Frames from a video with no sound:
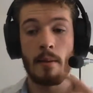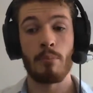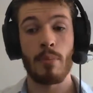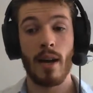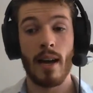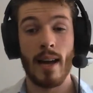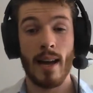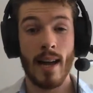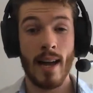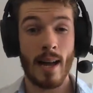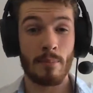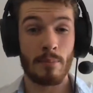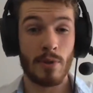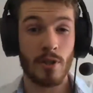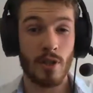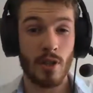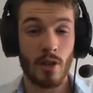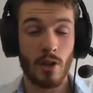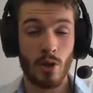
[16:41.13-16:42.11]

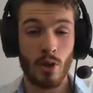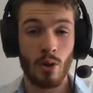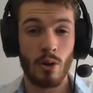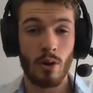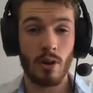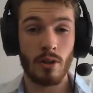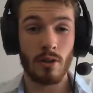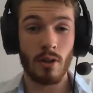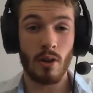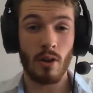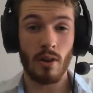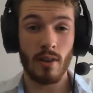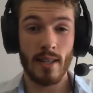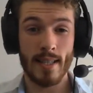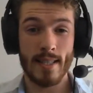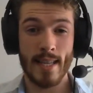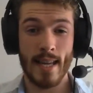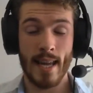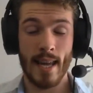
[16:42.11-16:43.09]
Perhaps you're on
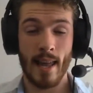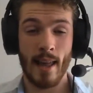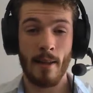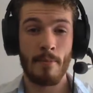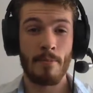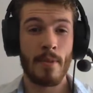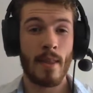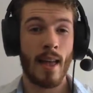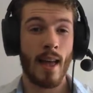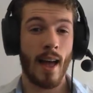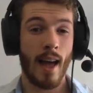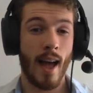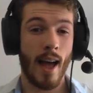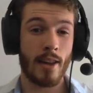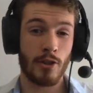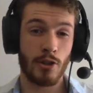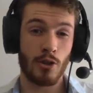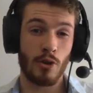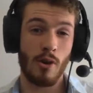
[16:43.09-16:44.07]
holiday
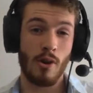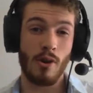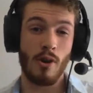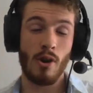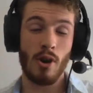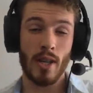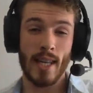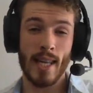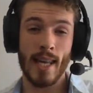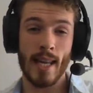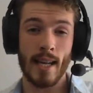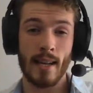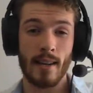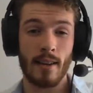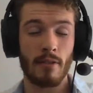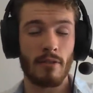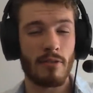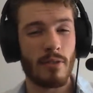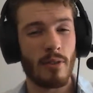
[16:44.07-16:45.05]
and you're looking
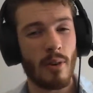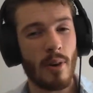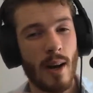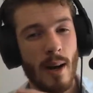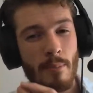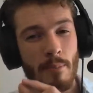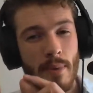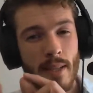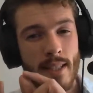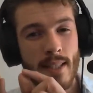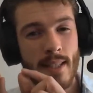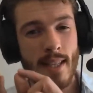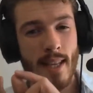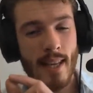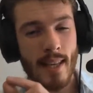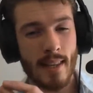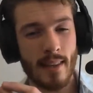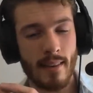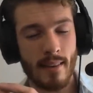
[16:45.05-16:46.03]
for a
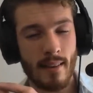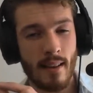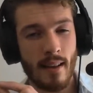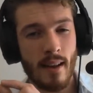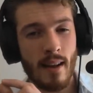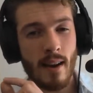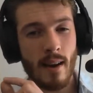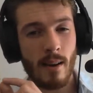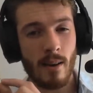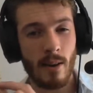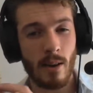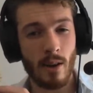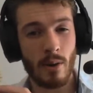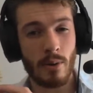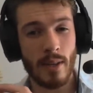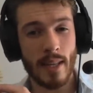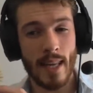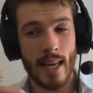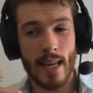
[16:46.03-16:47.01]
particular
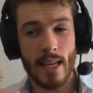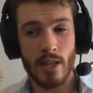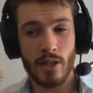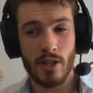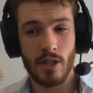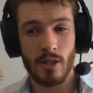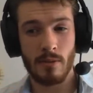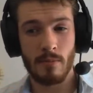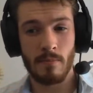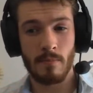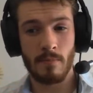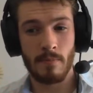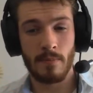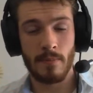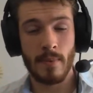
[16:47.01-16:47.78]
location.